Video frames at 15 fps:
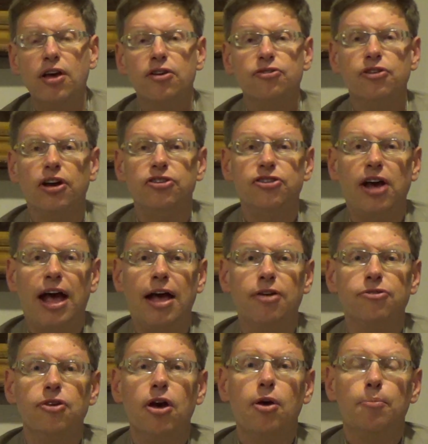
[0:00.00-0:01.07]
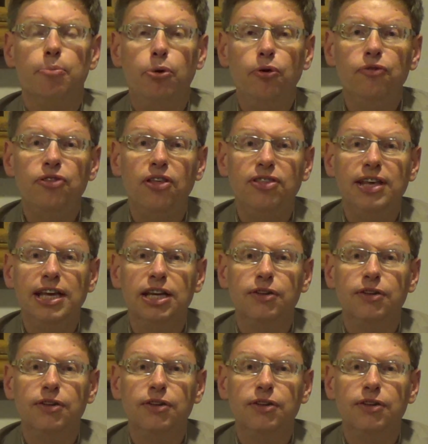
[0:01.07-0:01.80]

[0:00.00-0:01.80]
such as proof that the